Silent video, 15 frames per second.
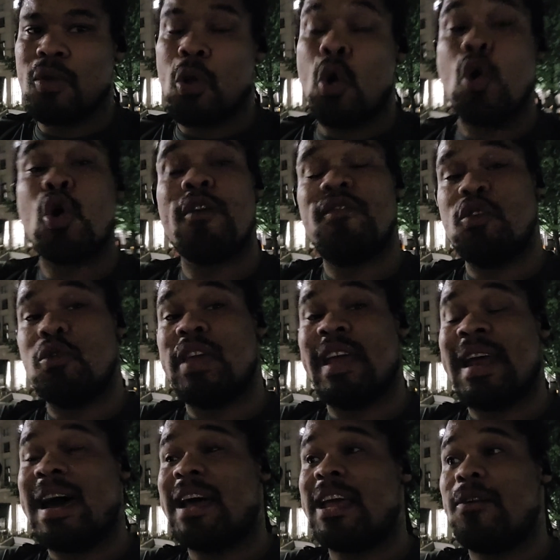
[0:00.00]
or if you get
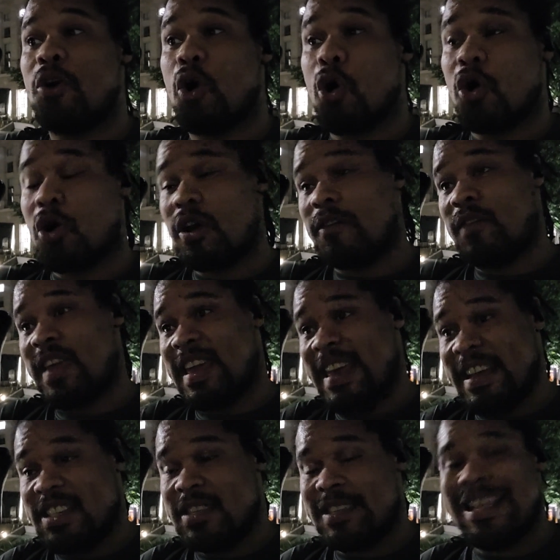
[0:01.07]
out, or, or if it
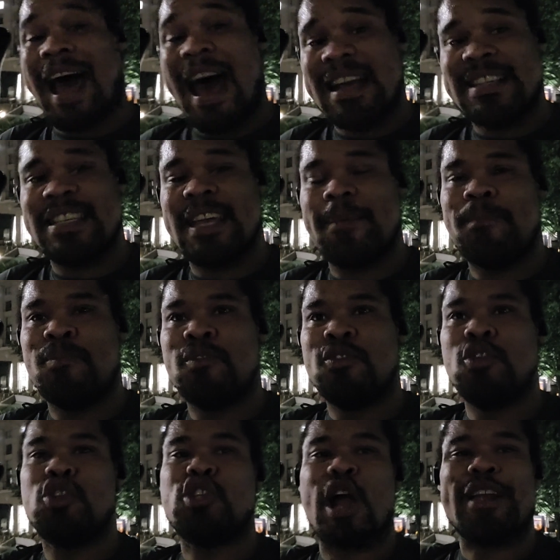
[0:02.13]
gets toxic,
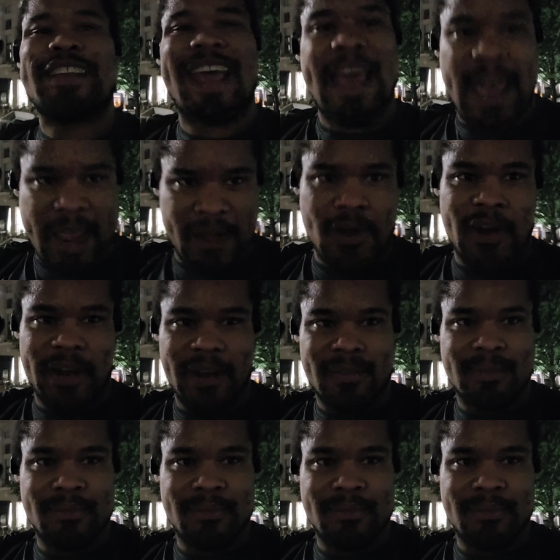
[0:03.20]
you start to hate on it.